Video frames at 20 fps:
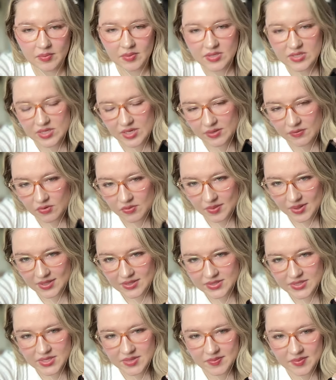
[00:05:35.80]
smells, it
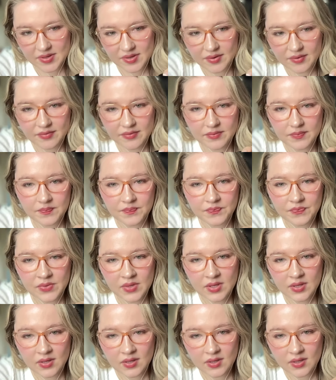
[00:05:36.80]
reminds them of
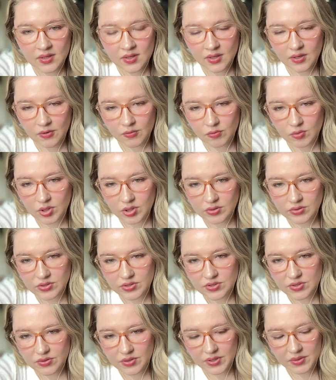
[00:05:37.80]
Rose
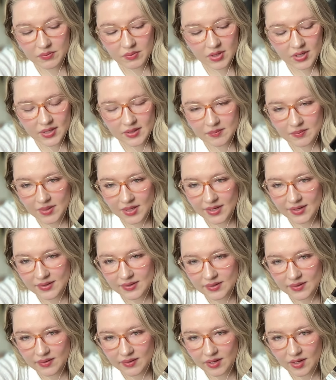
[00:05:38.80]
31 by
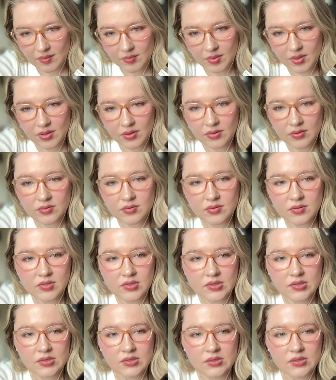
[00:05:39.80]
Lulabo.
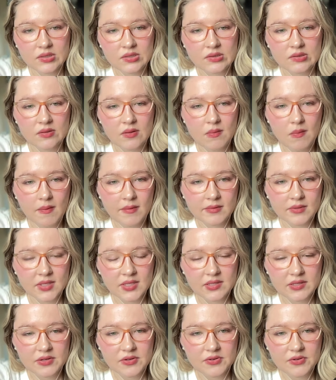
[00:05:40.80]

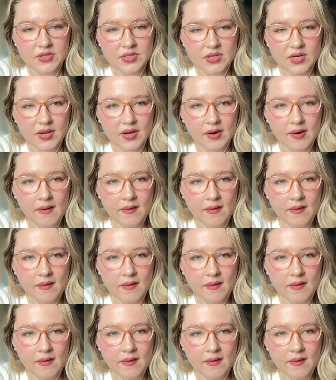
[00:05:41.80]
That's interesting.